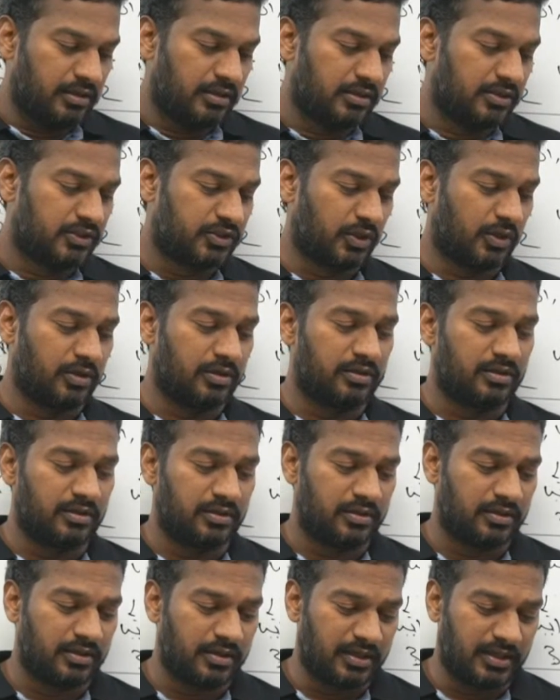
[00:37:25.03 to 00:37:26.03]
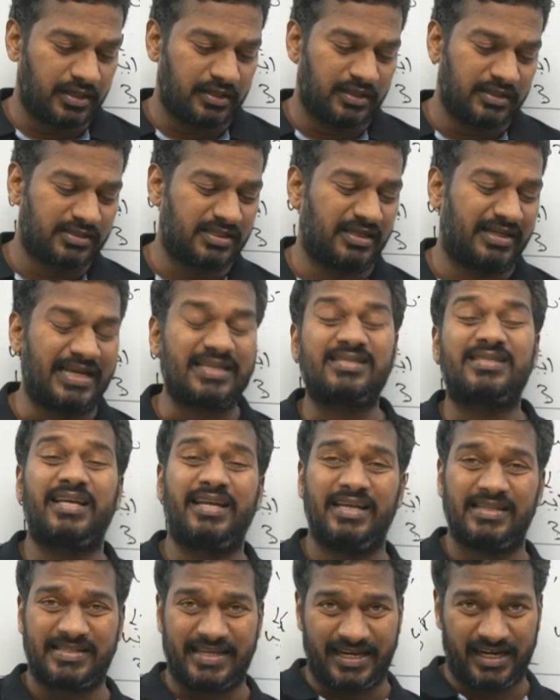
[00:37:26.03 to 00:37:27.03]
So this is a test
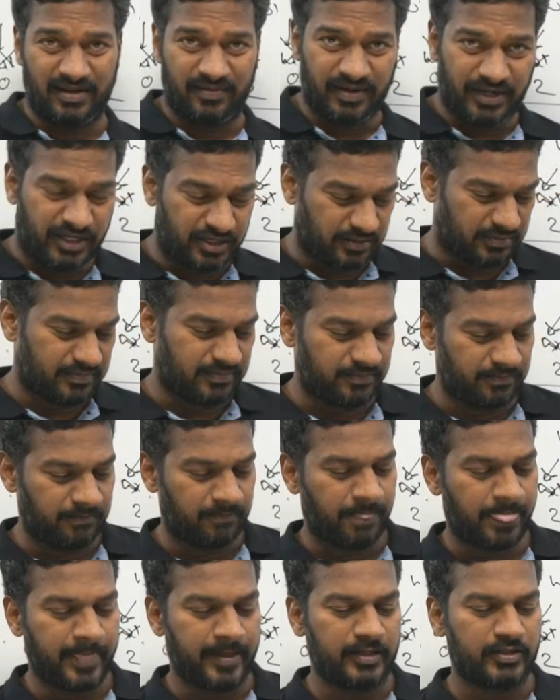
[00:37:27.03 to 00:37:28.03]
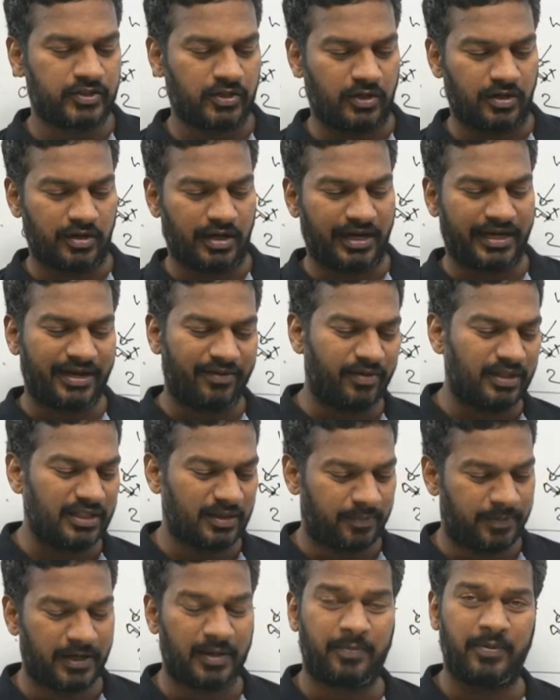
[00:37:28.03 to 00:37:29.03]
series innovation. So I given
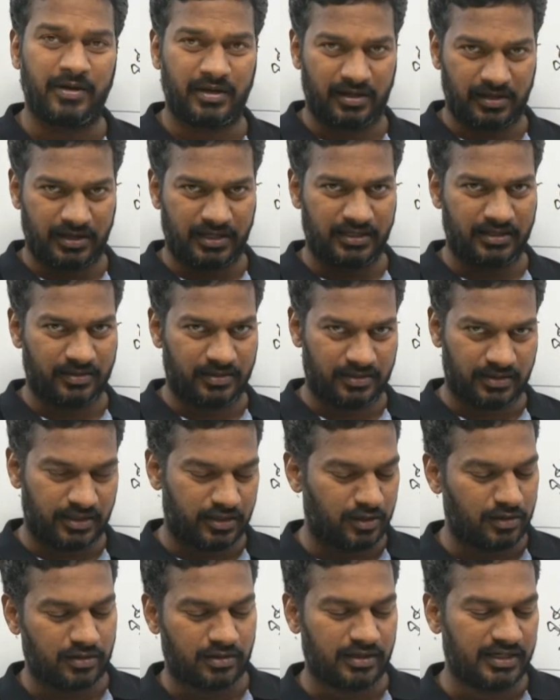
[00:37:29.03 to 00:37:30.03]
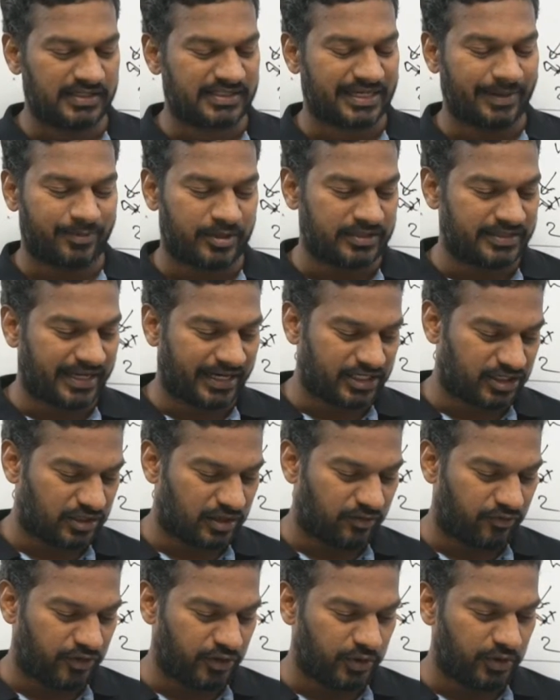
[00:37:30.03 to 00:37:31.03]
the paper at the description section
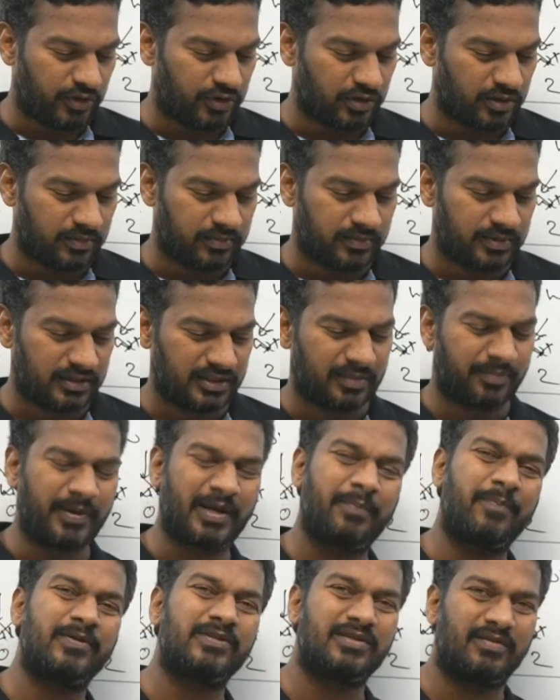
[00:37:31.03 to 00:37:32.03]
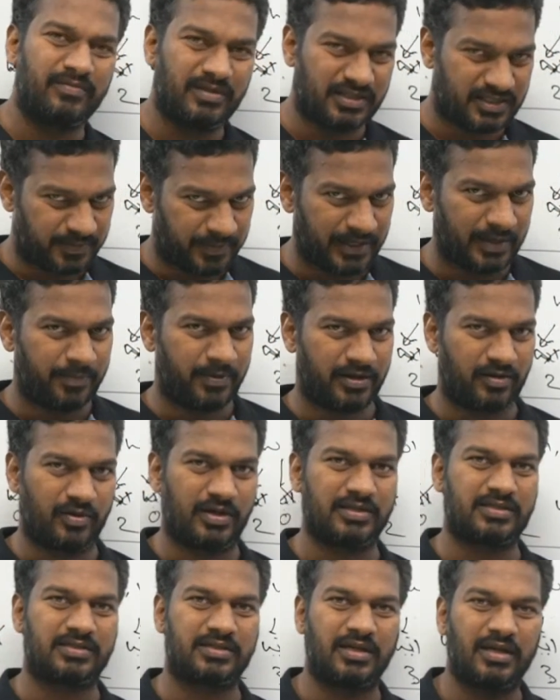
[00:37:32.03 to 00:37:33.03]
of YouTube. The purpose of this paper
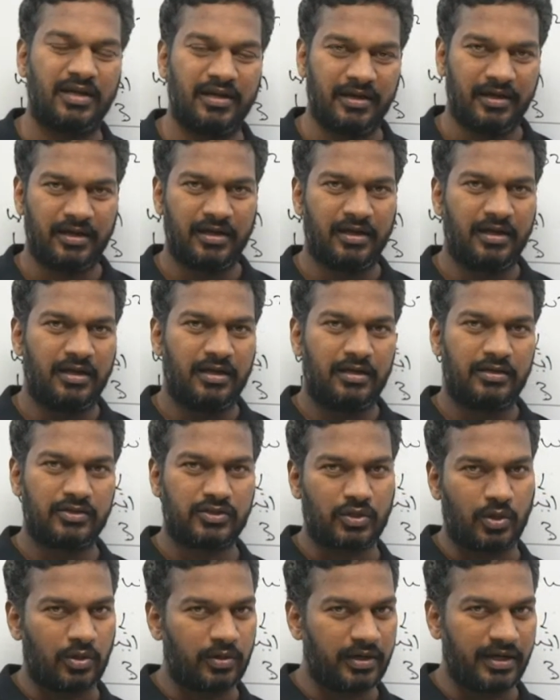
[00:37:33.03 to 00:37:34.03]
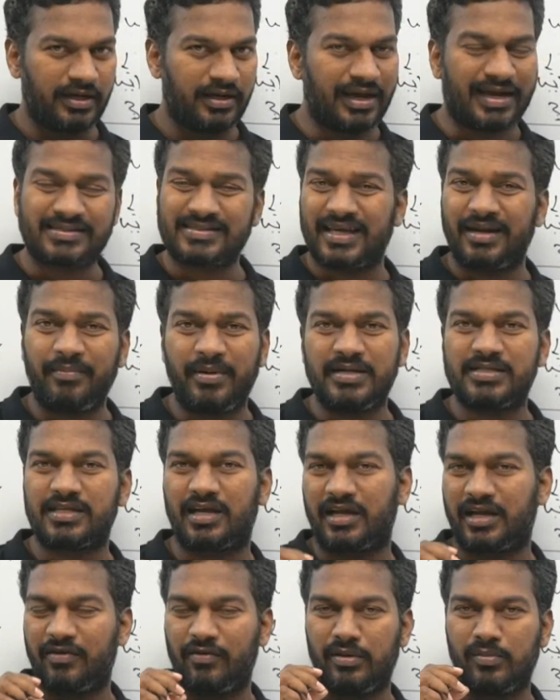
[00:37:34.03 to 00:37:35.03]
was, so in assignments
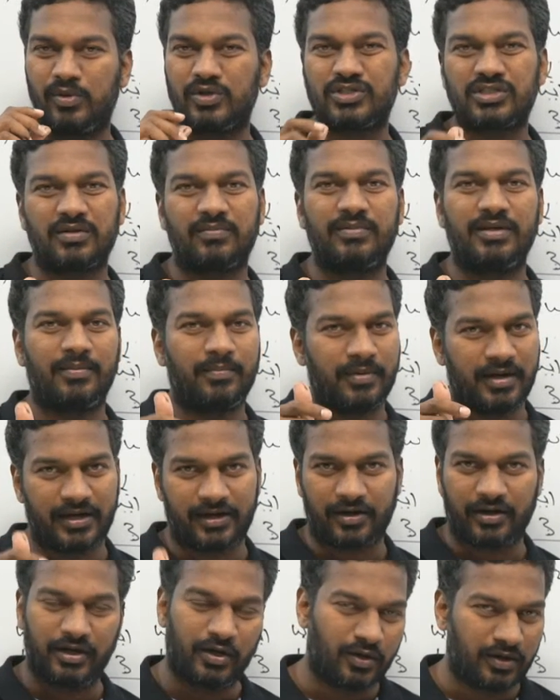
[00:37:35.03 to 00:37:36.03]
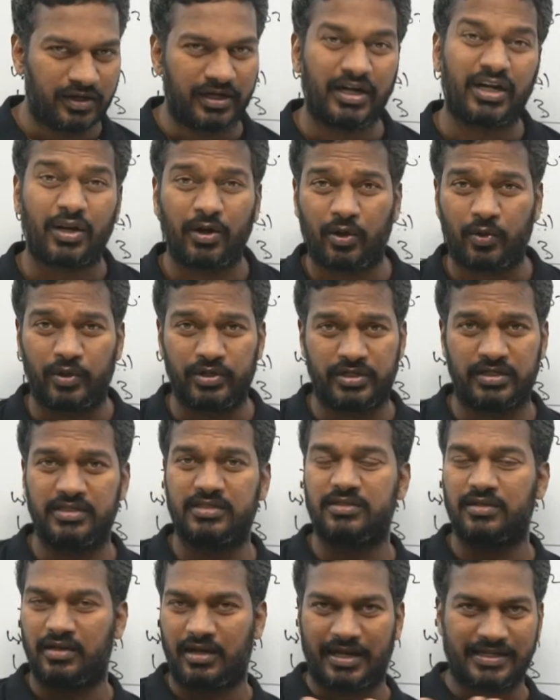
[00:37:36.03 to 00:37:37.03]
are given, most of them are interview
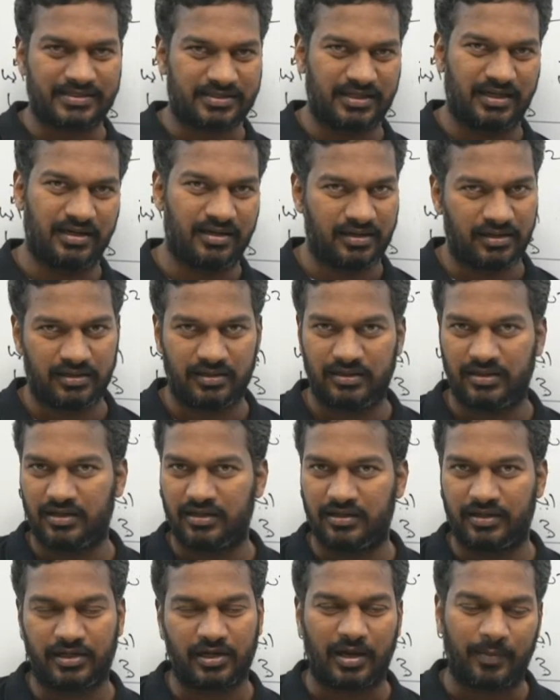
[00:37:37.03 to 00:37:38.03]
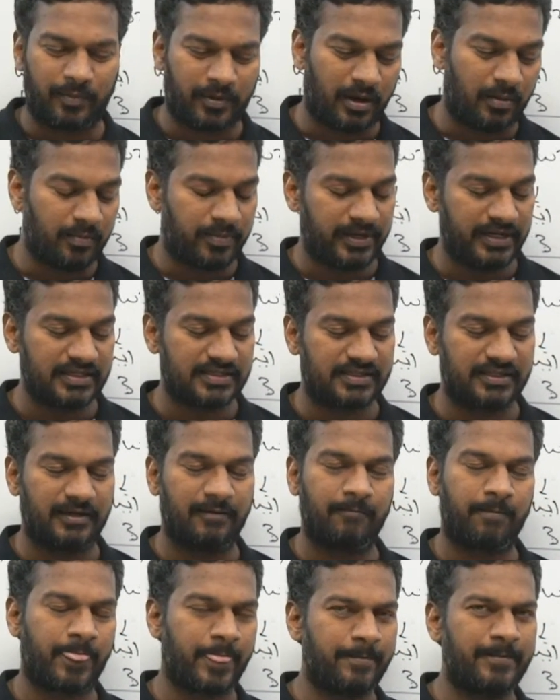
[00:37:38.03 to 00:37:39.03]
questions asked in the top companies
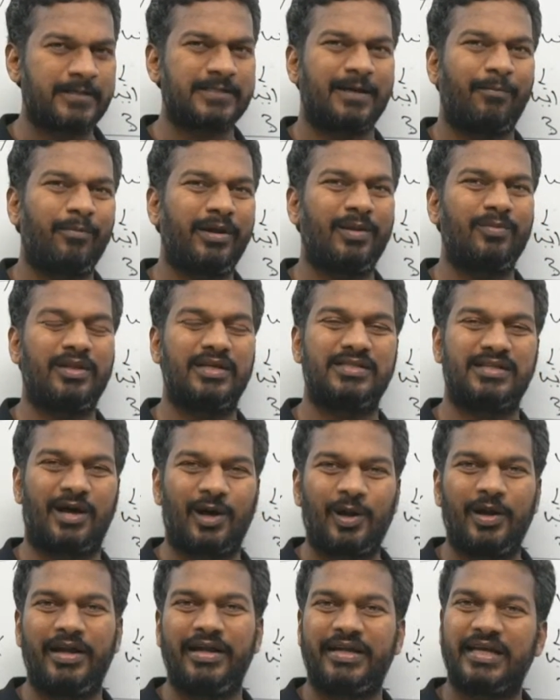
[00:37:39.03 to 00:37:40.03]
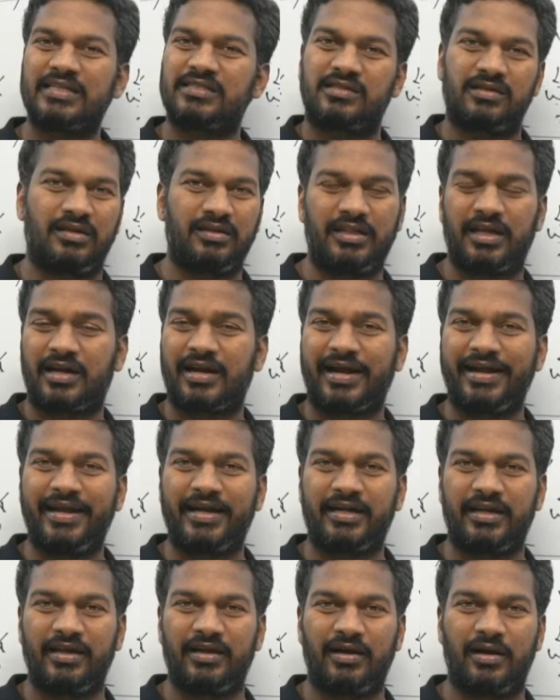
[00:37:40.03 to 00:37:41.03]
here. But sometimes there's online test they're
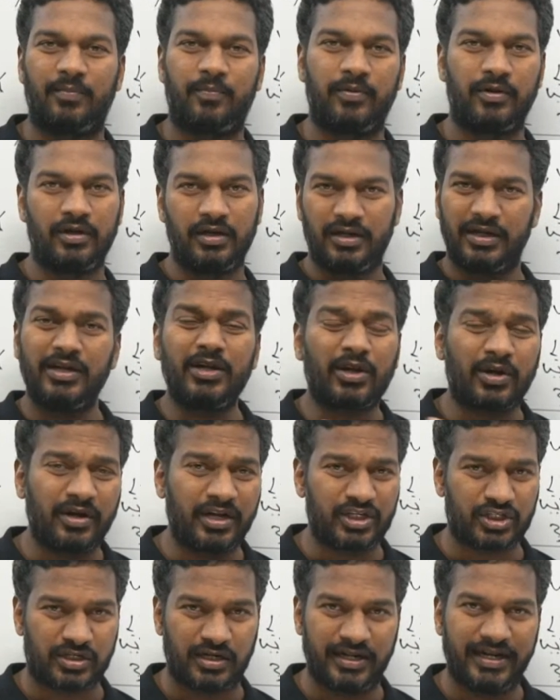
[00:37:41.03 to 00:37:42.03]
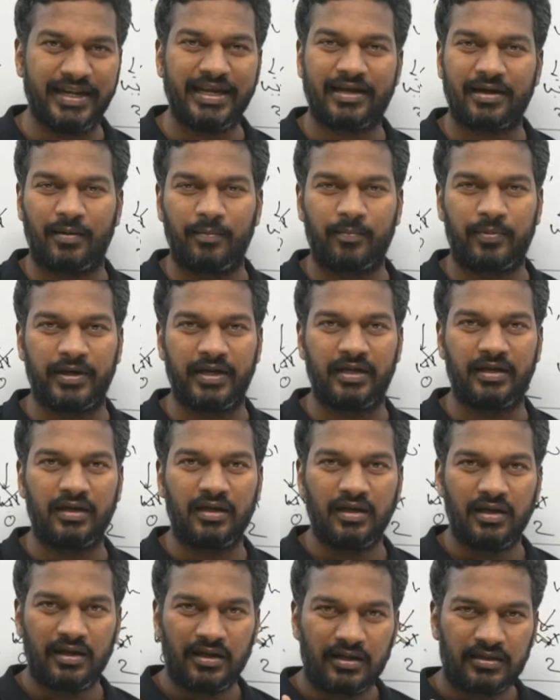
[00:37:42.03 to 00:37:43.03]
conducting up international any company.
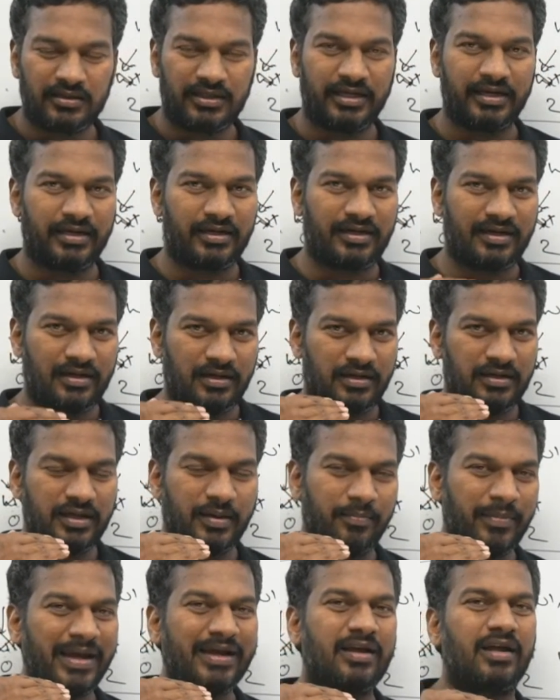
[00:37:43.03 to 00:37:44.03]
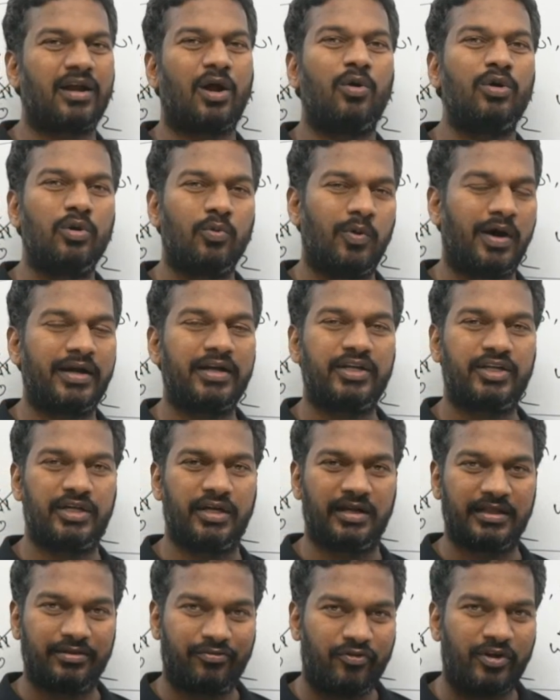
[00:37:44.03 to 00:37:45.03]
They make round 1
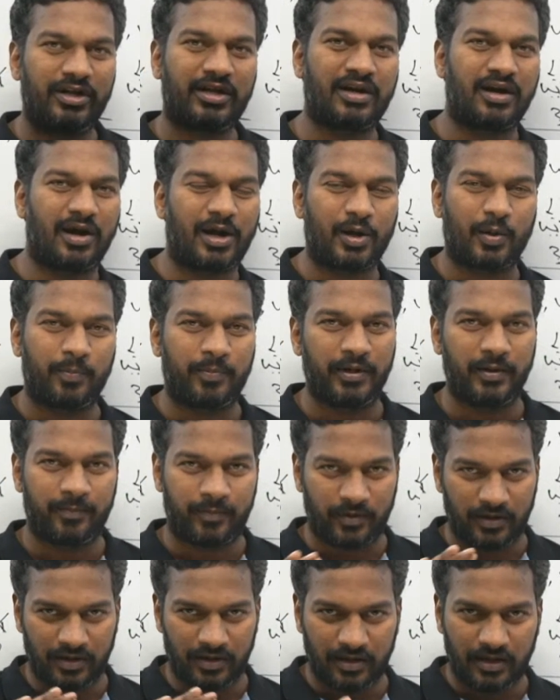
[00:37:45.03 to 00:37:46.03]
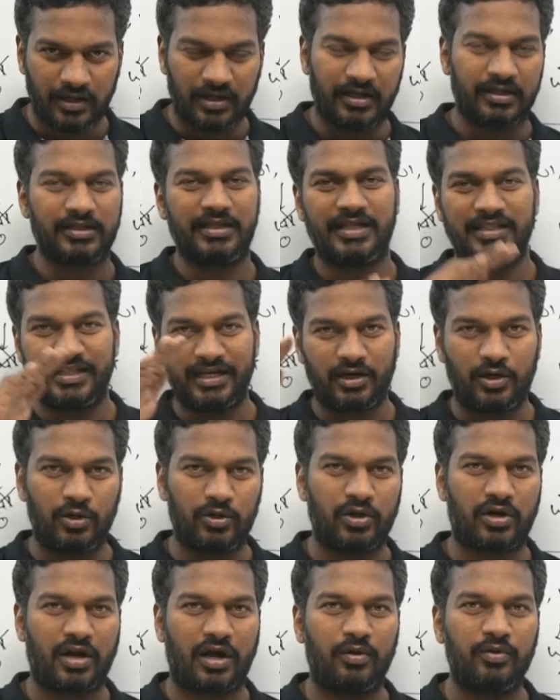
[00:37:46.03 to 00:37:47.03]
here. They filter a lot of people. Then they go
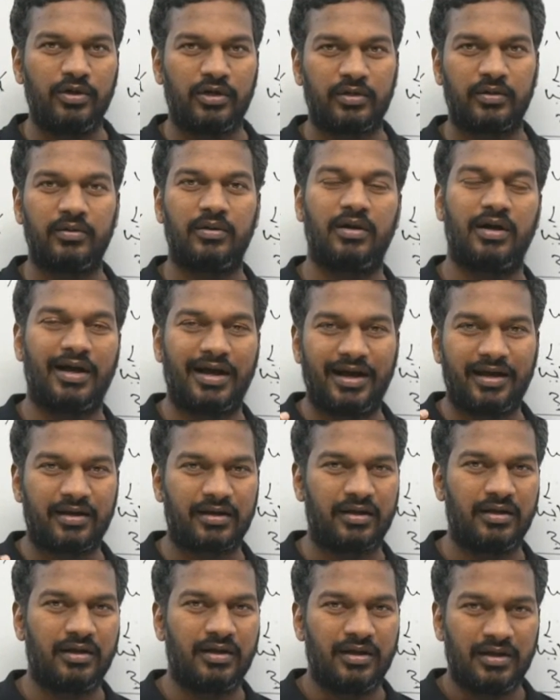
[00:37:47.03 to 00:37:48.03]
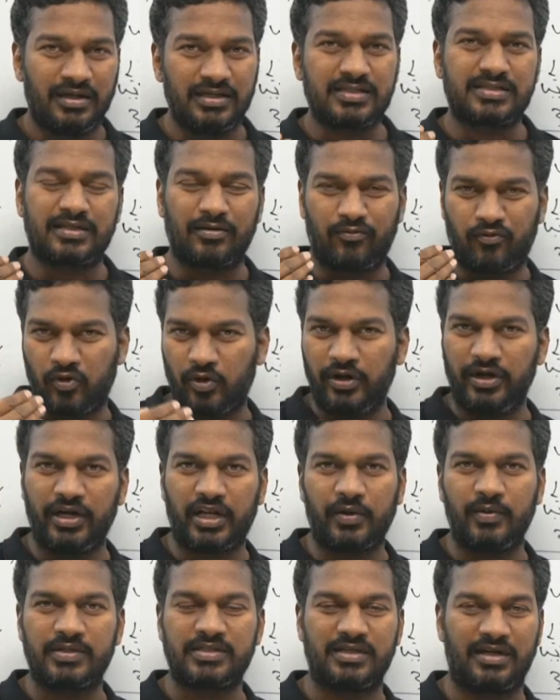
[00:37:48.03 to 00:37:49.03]
to round 2. Or instead of phone
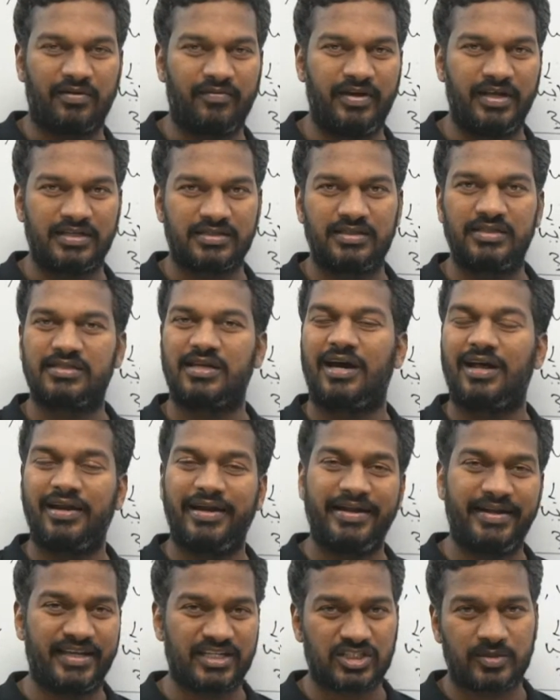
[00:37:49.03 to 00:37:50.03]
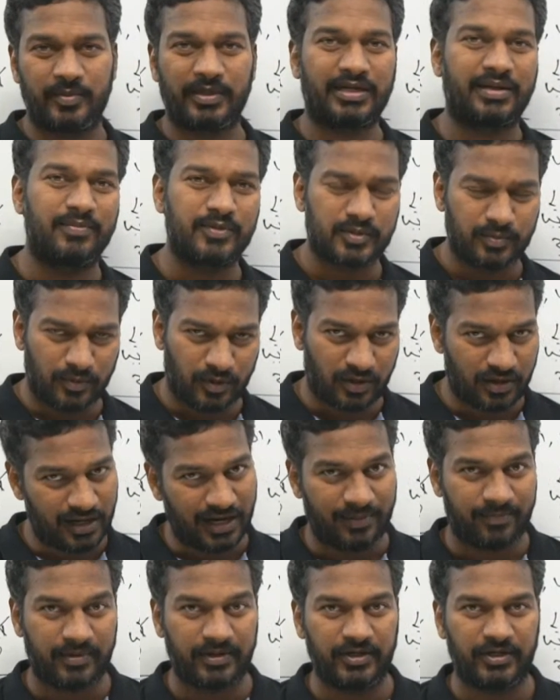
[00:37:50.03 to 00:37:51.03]
interviews nowadays, this online test becomes more
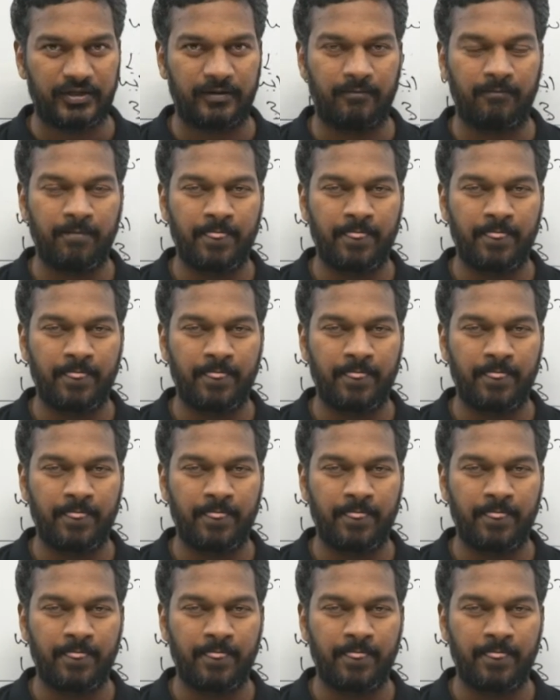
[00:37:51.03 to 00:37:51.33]
common here.